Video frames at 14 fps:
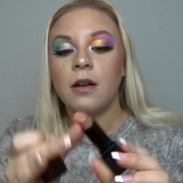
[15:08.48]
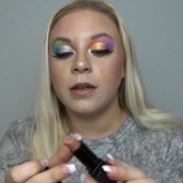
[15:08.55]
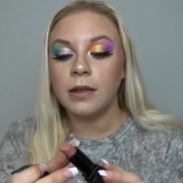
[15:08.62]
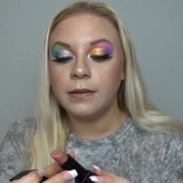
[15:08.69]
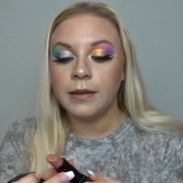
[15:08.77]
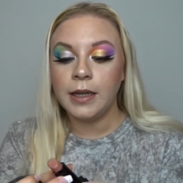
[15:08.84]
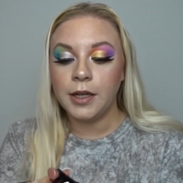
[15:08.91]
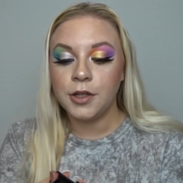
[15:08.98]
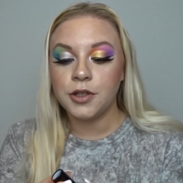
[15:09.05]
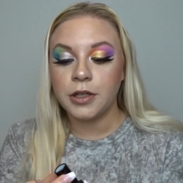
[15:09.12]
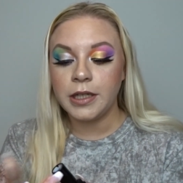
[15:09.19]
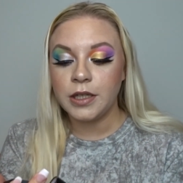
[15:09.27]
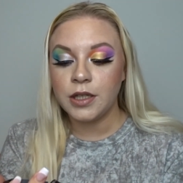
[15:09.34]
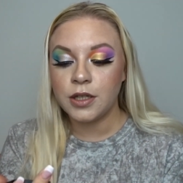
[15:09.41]
are
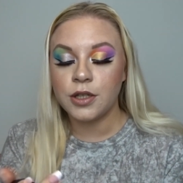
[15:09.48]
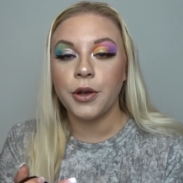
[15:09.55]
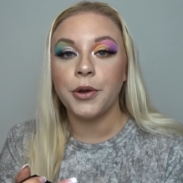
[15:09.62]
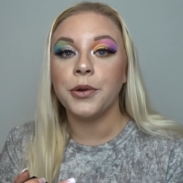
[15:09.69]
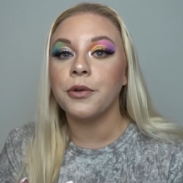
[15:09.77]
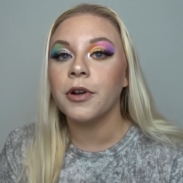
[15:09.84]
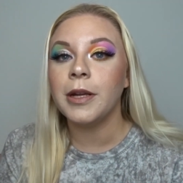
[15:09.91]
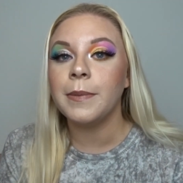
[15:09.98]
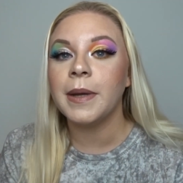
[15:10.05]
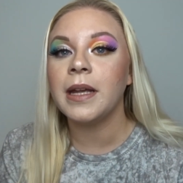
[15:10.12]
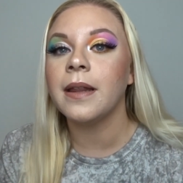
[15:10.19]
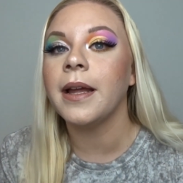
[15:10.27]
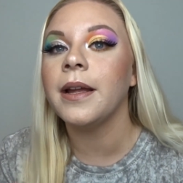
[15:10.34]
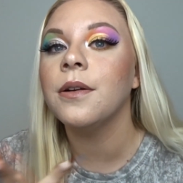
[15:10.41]
literally so
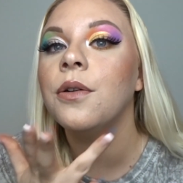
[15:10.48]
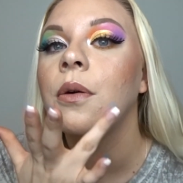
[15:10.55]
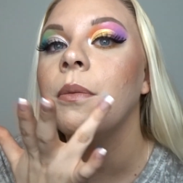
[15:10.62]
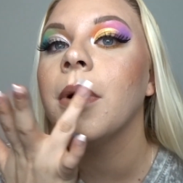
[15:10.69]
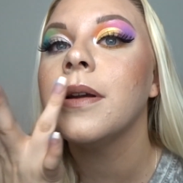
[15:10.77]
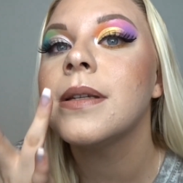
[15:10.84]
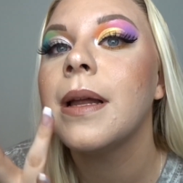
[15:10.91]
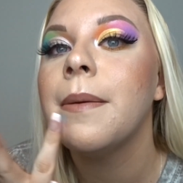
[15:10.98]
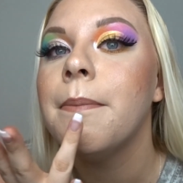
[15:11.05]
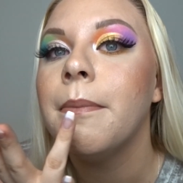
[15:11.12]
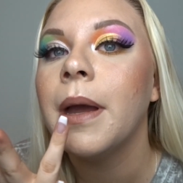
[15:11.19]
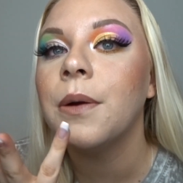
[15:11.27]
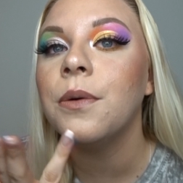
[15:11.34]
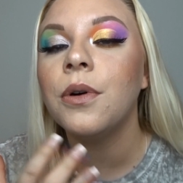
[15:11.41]
creamy they almost like
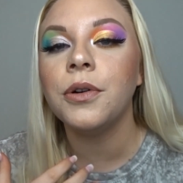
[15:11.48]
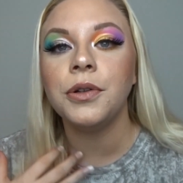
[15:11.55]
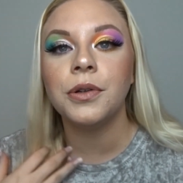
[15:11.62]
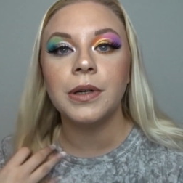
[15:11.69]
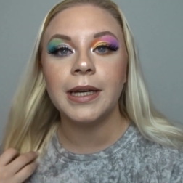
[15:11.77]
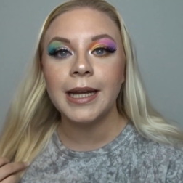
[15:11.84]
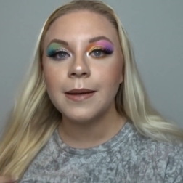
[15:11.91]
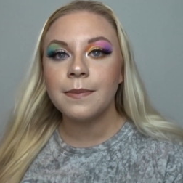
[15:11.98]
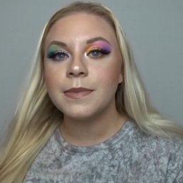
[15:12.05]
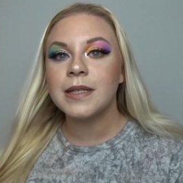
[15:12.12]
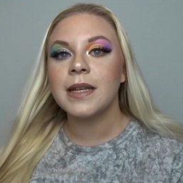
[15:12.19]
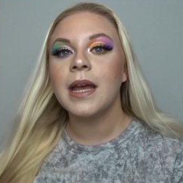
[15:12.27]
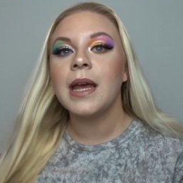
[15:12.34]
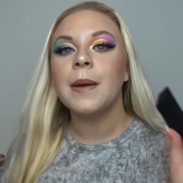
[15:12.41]
melt on your
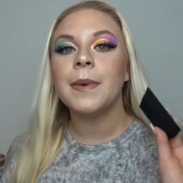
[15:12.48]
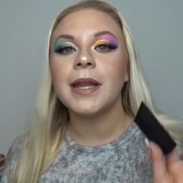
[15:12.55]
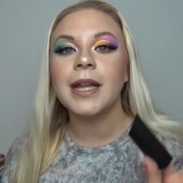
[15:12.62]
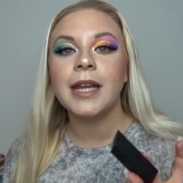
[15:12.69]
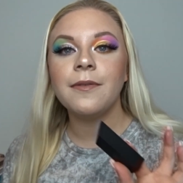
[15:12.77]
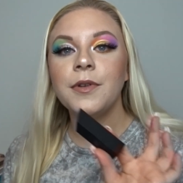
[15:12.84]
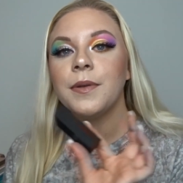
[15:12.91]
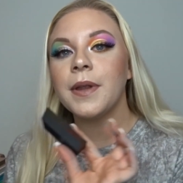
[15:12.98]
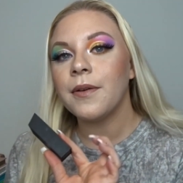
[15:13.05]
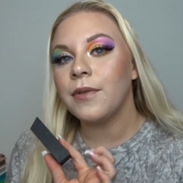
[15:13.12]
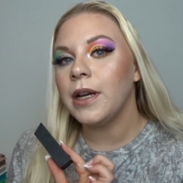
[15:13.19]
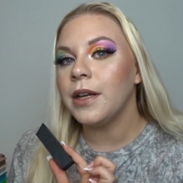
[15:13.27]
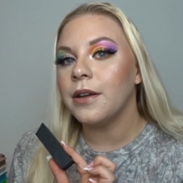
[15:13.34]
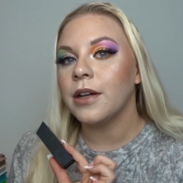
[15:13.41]
lips but they give you that
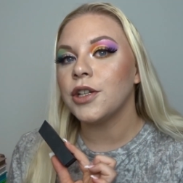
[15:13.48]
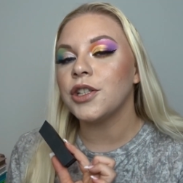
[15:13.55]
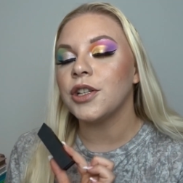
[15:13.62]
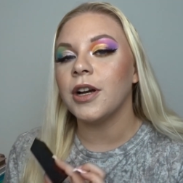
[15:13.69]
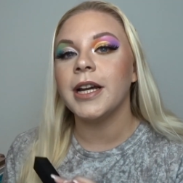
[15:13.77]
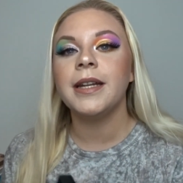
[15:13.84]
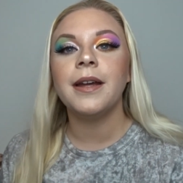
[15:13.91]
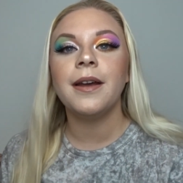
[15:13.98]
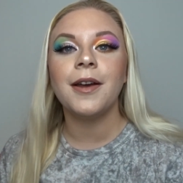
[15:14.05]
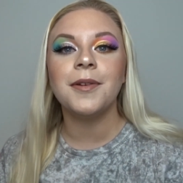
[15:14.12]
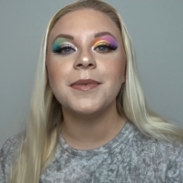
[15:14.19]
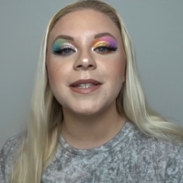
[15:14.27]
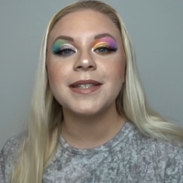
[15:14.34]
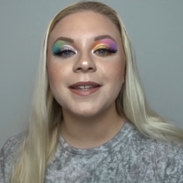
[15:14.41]
really nice shine
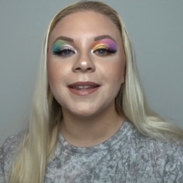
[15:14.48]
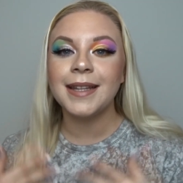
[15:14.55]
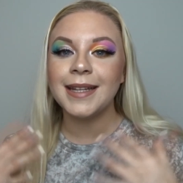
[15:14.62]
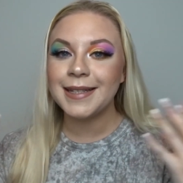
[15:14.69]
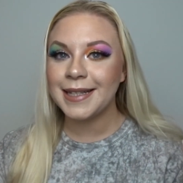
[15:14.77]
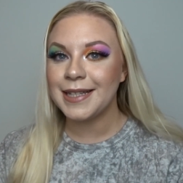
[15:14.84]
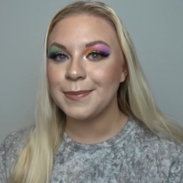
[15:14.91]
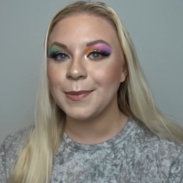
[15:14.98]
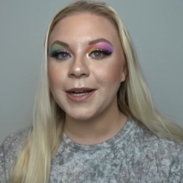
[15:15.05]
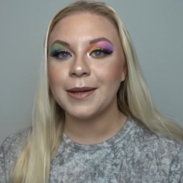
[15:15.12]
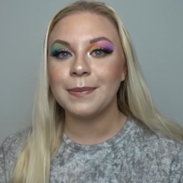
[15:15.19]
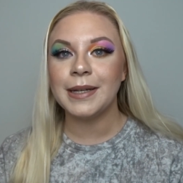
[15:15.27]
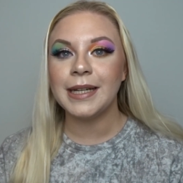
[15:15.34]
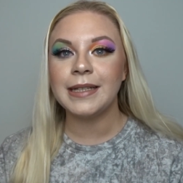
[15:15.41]
um so this is my
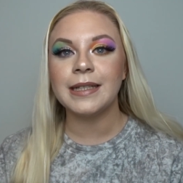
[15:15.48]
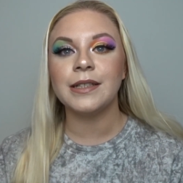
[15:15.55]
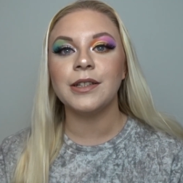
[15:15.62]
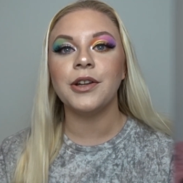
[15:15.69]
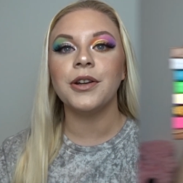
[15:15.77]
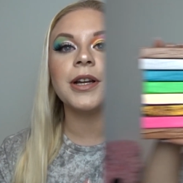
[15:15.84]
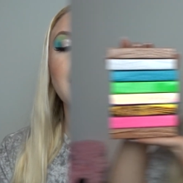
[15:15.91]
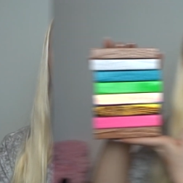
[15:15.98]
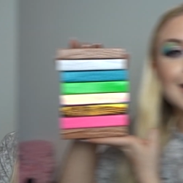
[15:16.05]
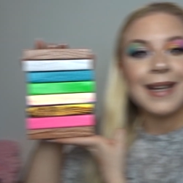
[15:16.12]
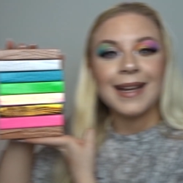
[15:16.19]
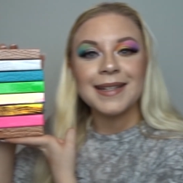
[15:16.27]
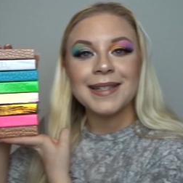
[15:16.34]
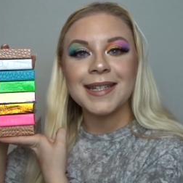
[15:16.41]
completed look so
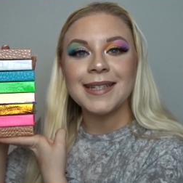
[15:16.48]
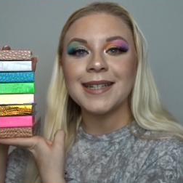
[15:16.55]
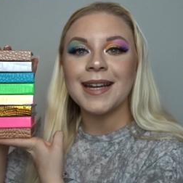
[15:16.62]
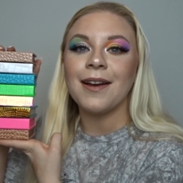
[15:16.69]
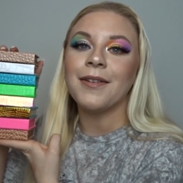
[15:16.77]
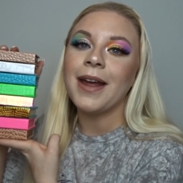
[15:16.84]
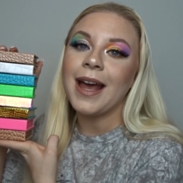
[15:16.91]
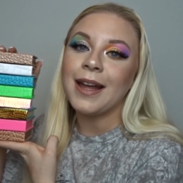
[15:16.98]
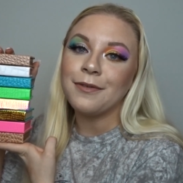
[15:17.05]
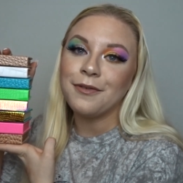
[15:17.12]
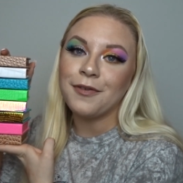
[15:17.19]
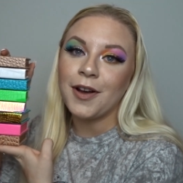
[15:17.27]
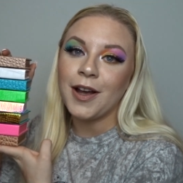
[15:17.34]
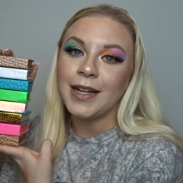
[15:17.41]
let's sit down and
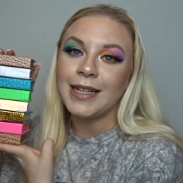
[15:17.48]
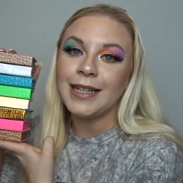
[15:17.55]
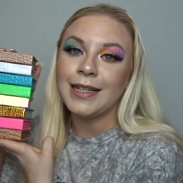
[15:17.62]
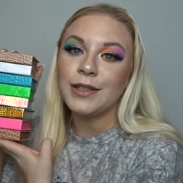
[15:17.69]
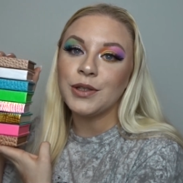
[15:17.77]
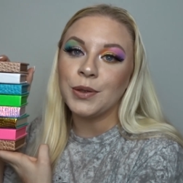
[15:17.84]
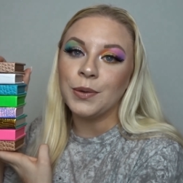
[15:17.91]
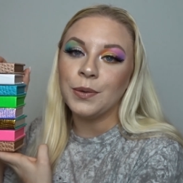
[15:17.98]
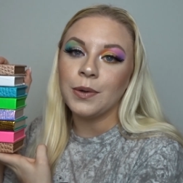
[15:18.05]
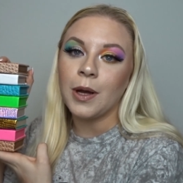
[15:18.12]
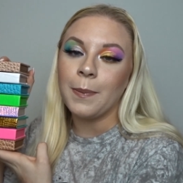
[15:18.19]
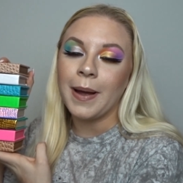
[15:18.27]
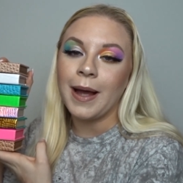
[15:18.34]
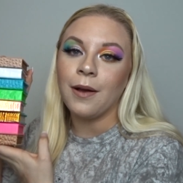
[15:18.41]
finally
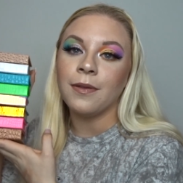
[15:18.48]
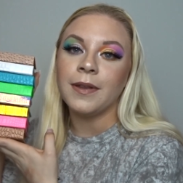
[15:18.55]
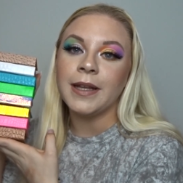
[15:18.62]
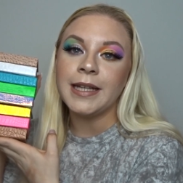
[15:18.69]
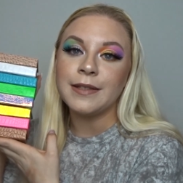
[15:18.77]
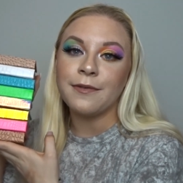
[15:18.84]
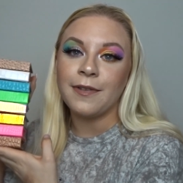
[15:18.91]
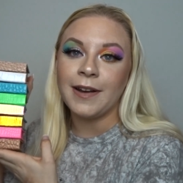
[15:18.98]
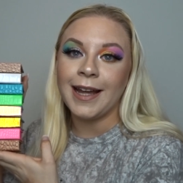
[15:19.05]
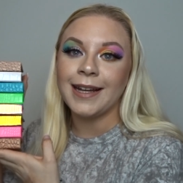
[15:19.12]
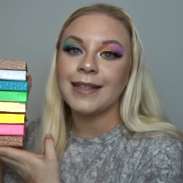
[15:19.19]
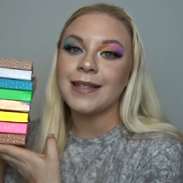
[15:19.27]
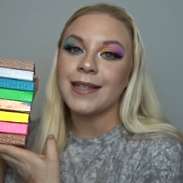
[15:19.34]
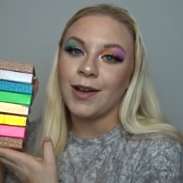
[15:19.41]
talk about these
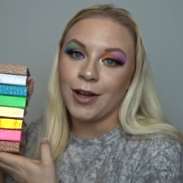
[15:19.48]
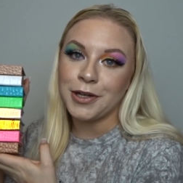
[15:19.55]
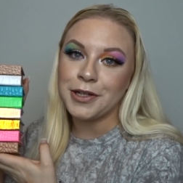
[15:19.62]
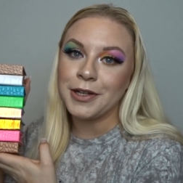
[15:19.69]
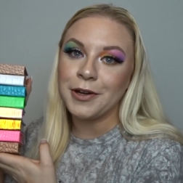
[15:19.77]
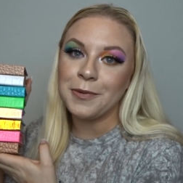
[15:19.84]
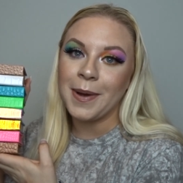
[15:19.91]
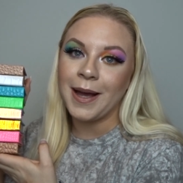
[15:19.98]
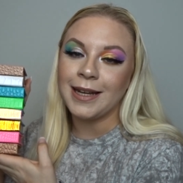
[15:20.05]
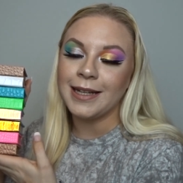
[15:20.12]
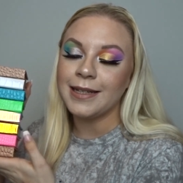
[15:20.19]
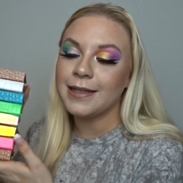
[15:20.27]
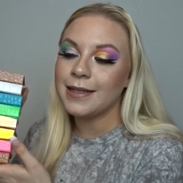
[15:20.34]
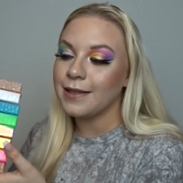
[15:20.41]
Flexx eyeshadow
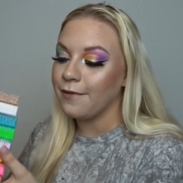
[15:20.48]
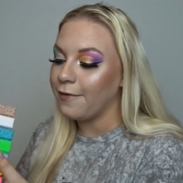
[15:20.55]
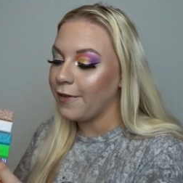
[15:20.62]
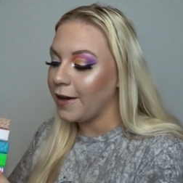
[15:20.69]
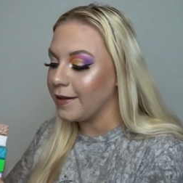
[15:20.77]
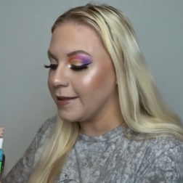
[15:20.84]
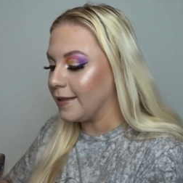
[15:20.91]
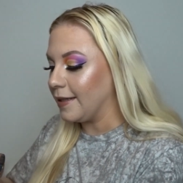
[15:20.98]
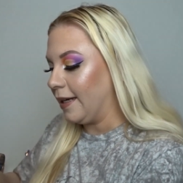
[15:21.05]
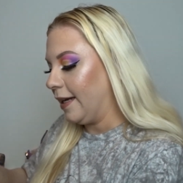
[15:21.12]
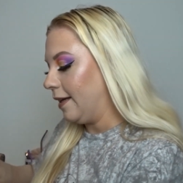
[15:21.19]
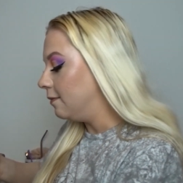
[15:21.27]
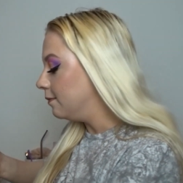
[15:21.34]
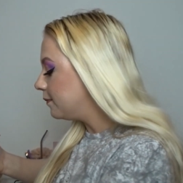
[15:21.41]
palettes so
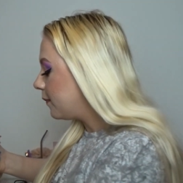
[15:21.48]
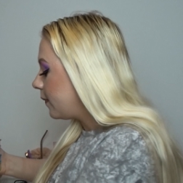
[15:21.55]
firstly